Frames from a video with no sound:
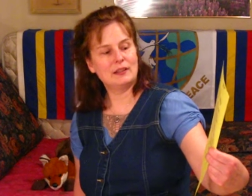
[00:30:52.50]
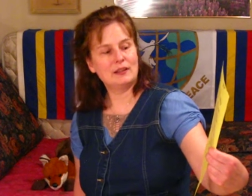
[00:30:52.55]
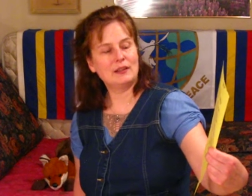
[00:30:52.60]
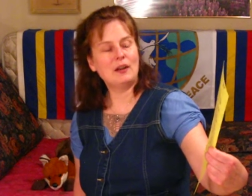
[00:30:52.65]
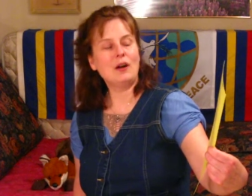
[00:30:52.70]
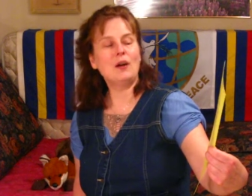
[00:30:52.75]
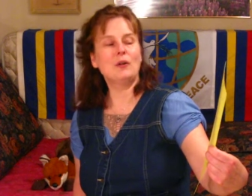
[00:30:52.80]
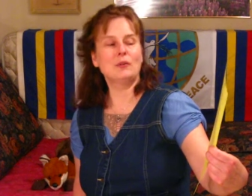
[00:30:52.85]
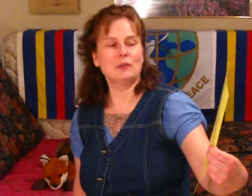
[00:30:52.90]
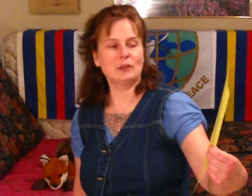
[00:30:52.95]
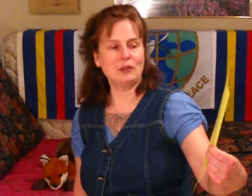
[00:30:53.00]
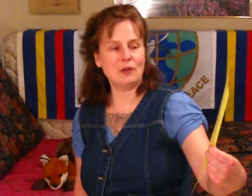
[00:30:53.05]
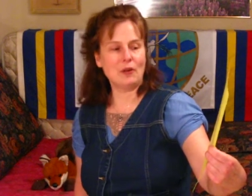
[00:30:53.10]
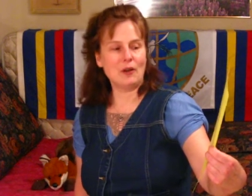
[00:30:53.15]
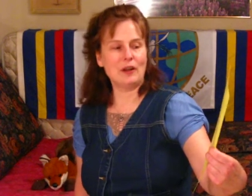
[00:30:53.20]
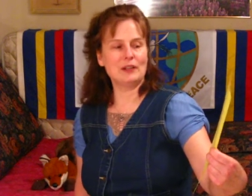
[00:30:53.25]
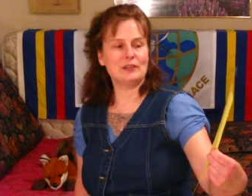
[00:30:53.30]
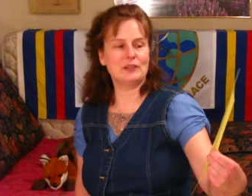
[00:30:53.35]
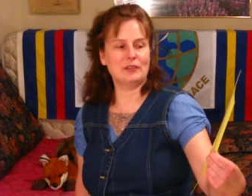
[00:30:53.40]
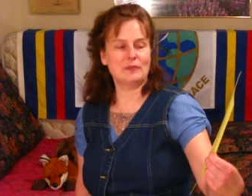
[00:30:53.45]

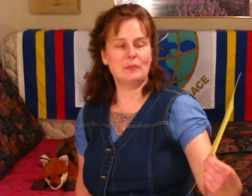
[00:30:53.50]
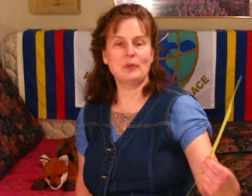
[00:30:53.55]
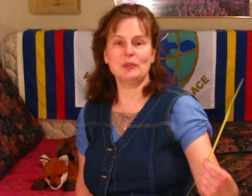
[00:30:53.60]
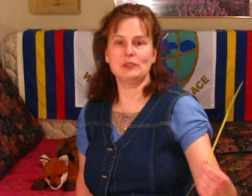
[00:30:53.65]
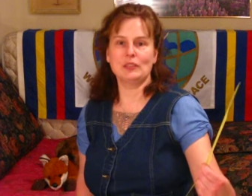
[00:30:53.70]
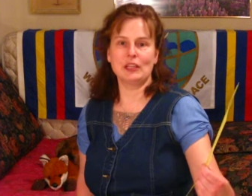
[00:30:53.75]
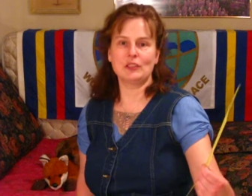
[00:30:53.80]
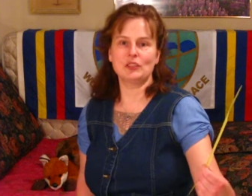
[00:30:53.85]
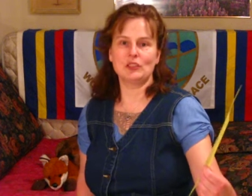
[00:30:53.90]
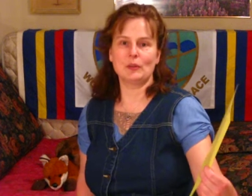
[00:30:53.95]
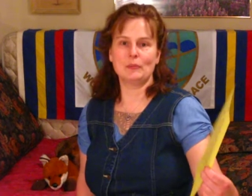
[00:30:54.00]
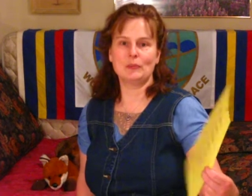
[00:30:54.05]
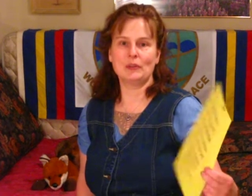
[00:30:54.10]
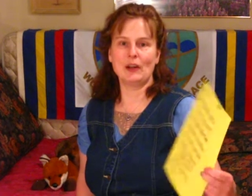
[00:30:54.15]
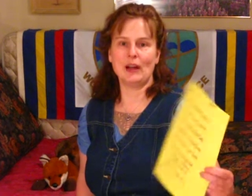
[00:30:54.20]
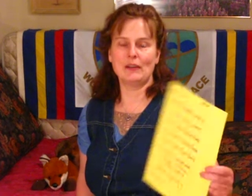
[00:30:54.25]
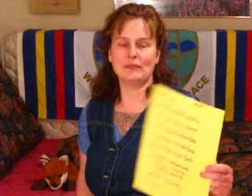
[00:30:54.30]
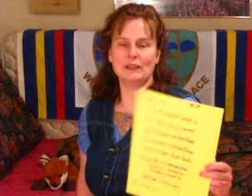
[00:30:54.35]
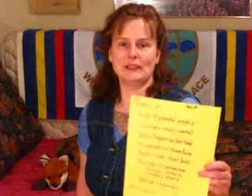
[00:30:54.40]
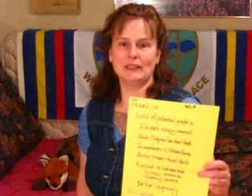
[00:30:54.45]
loss of potential
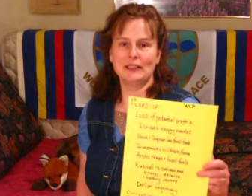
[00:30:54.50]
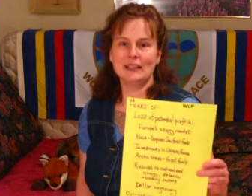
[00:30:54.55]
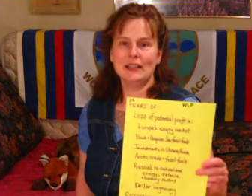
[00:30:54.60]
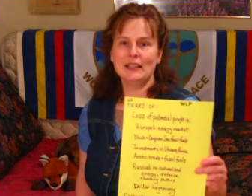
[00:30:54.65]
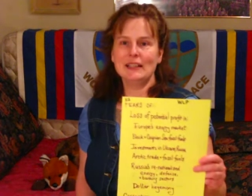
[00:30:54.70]
profit.